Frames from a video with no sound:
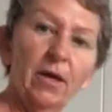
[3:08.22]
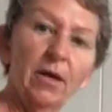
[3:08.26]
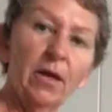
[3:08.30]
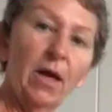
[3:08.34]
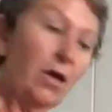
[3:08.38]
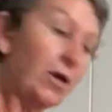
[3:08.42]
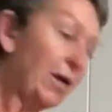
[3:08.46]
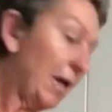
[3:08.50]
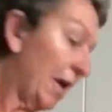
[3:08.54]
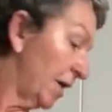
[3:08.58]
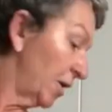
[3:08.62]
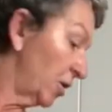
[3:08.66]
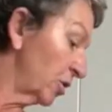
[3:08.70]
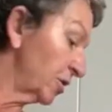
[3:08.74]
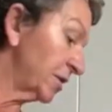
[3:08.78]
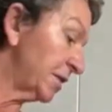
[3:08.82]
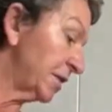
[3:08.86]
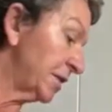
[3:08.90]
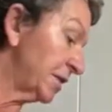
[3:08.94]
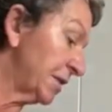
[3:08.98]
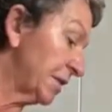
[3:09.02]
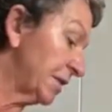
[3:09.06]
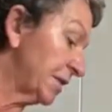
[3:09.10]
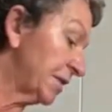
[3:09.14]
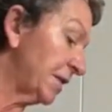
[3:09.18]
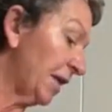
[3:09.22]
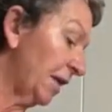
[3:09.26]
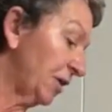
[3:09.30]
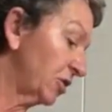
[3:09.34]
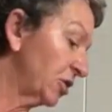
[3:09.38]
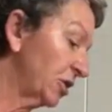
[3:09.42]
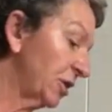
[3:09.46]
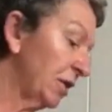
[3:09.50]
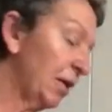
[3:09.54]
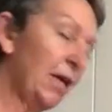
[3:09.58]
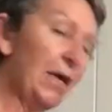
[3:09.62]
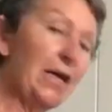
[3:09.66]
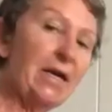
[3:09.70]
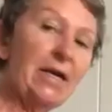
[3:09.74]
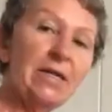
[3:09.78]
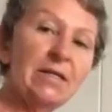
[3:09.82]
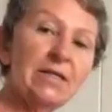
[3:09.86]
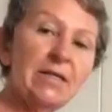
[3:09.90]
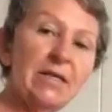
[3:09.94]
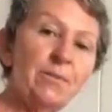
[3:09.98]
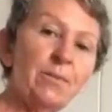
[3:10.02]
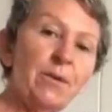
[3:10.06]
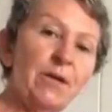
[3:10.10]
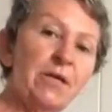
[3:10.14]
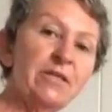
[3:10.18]
Okay, because this is such an
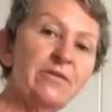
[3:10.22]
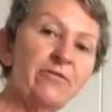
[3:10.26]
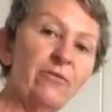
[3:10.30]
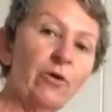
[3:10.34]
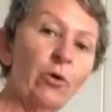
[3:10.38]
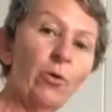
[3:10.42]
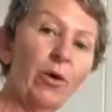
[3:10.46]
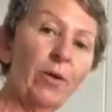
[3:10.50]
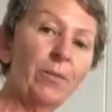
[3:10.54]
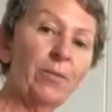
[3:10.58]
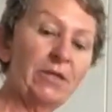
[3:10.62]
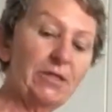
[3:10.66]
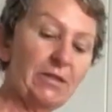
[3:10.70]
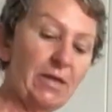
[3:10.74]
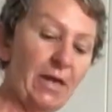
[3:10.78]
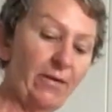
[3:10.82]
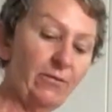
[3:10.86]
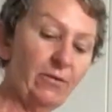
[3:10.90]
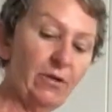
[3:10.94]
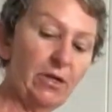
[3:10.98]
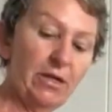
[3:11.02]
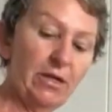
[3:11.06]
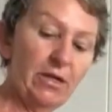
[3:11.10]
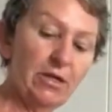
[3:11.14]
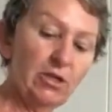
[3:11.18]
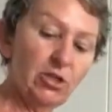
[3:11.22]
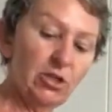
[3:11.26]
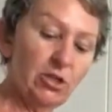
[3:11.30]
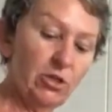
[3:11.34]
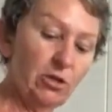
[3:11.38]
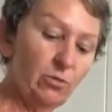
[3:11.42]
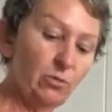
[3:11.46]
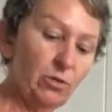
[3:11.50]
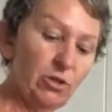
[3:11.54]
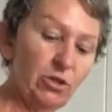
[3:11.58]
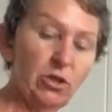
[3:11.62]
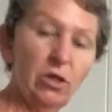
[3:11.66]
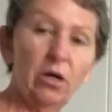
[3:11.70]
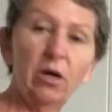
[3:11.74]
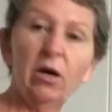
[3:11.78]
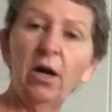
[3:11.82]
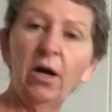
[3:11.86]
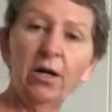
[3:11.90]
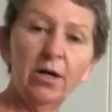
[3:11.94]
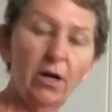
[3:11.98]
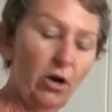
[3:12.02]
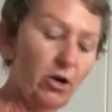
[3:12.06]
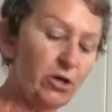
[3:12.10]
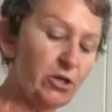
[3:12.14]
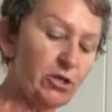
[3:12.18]
easy piece of equipment to have in your kitchen, which
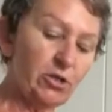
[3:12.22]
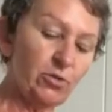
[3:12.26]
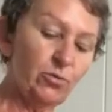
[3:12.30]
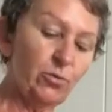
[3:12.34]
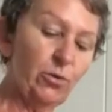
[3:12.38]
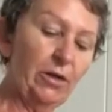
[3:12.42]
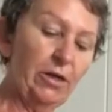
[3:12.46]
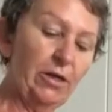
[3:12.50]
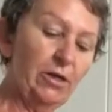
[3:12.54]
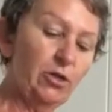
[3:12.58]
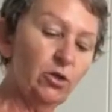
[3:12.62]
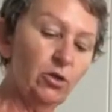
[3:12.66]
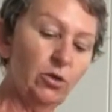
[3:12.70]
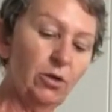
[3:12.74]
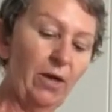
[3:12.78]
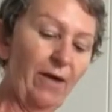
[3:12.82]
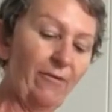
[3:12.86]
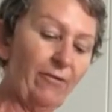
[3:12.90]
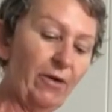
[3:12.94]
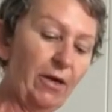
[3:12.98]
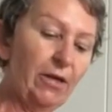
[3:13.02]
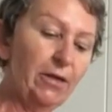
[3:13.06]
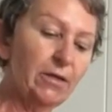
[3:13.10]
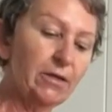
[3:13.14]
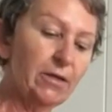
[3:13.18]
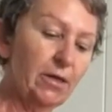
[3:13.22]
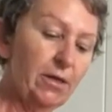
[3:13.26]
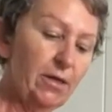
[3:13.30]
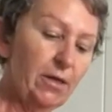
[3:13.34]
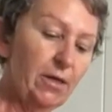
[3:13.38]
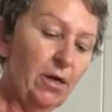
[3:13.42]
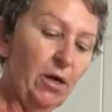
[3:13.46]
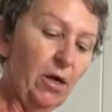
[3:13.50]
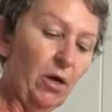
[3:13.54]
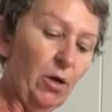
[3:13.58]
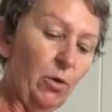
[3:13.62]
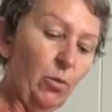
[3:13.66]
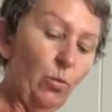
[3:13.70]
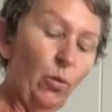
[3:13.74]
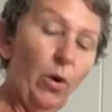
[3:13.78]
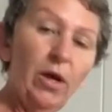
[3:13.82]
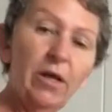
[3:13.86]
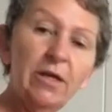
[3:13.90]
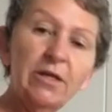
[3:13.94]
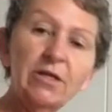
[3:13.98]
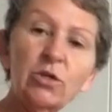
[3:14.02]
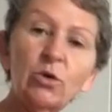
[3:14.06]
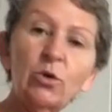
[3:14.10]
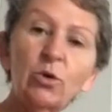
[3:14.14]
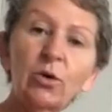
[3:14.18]
I just really do love it.
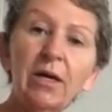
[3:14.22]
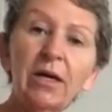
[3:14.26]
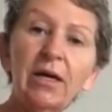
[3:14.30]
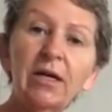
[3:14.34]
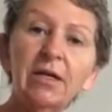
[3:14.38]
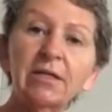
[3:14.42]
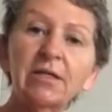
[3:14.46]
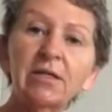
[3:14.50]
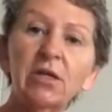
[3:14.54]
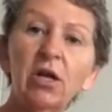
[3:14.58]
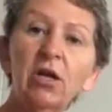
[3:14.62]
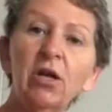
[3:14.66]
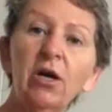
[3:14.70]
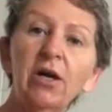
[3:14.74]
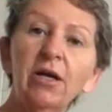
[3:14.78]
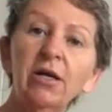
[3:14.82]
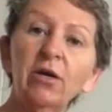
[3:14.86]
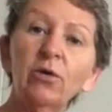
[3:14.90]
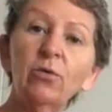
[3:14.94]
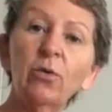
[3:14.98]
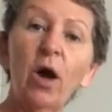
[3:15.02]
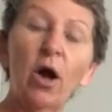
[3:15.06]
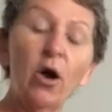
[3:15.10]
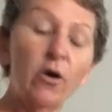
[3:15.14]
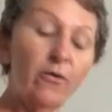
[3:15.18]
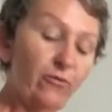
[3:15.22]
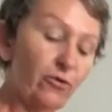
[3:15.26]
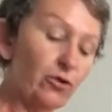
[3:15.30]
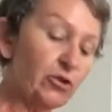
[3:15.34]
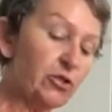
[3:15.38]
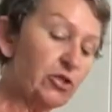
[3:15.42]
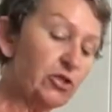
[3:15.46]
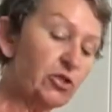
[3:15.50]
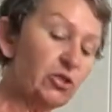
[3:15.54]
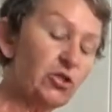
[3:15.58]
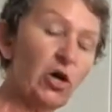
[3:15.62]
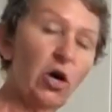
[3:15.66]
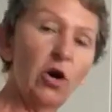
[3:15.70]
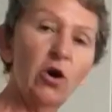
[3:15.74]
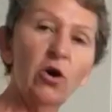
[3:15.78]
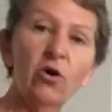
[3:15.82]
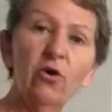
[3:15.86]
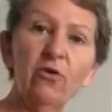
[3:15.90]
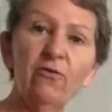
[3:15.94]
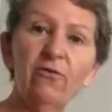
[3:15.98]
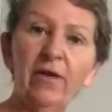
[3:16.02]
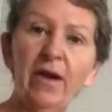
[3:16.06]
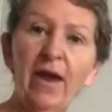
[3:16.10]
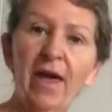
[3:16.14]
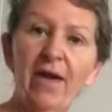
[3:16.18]
While it's cooking, it's not like you're over a
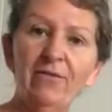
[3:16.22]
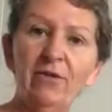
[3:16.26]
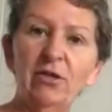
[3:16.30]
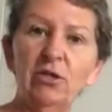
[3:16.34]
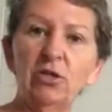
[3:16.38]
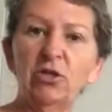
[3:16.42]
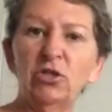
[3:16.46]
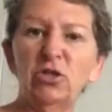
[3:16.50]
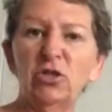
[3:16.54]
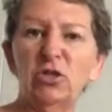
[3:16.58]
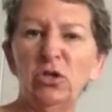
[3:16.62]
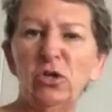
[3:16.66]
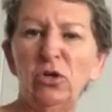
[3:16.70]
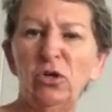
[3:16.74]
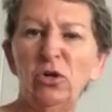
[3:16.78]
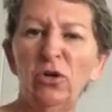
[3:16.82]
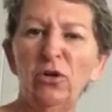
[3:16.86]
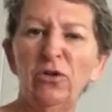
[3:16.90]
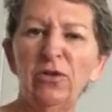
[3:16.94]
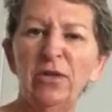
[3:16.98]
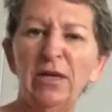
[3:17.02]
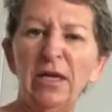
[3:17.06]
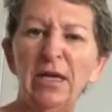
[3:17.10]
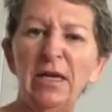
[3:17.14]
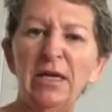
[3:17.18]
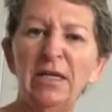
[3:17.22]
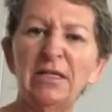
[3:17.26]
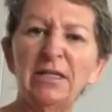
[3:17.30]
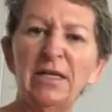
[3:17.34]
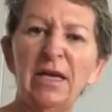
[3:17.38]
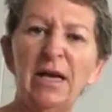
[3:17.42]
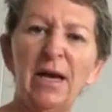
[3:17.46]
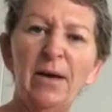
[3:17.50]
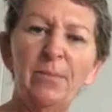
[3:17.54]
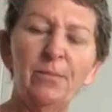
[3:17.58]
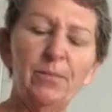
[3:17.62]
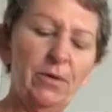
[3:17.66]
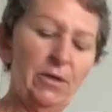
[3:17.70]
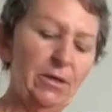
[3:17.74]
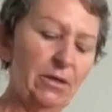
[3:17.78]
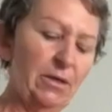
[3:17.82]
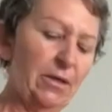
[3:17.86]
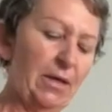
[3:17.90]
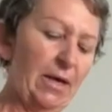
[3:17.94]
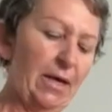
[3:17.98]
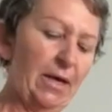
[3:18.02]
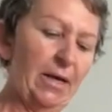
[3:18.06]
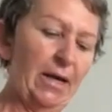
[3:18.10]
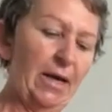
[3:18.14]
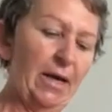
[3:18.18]
stove and having to stir things up and
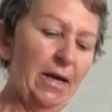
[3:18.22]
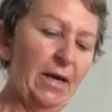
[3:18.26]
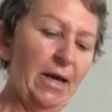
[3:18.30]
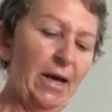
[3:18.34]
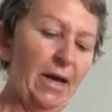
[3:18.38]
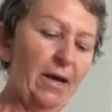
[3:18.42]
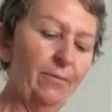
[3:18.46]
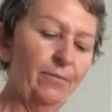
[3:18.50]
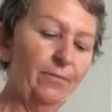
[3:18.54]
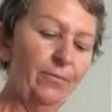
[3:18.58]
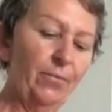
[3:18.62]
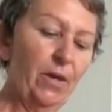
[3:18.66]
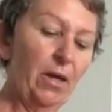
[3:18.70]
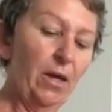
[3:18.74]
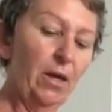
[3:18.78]
yada, yada, yada.